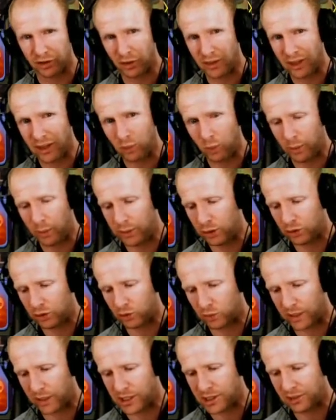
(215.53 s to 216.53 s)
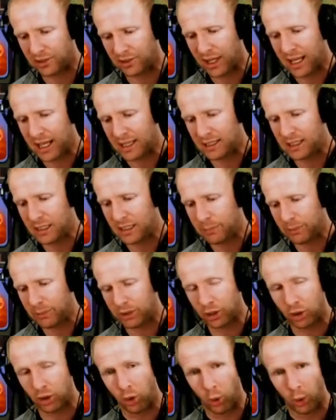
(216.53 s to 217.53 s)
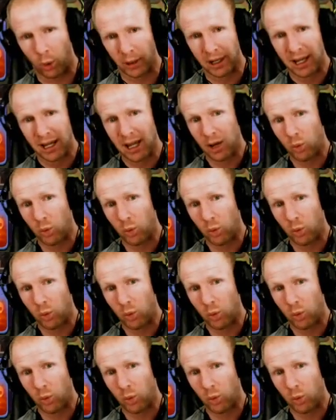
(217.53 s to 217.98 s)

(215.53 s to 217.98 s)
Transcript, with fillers: So that's why we use the rages deep in the core